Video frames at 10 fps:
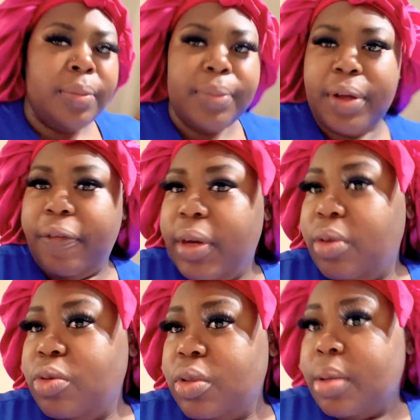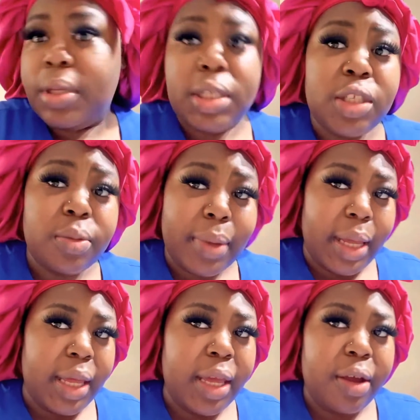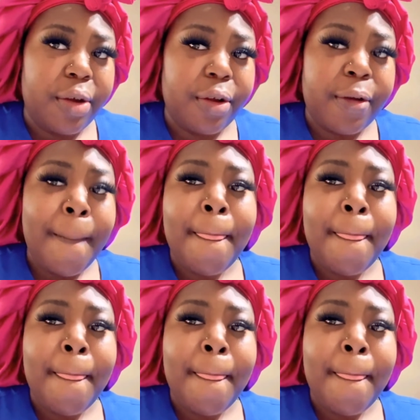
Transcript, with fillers: But I'm gonna go do something to my hair.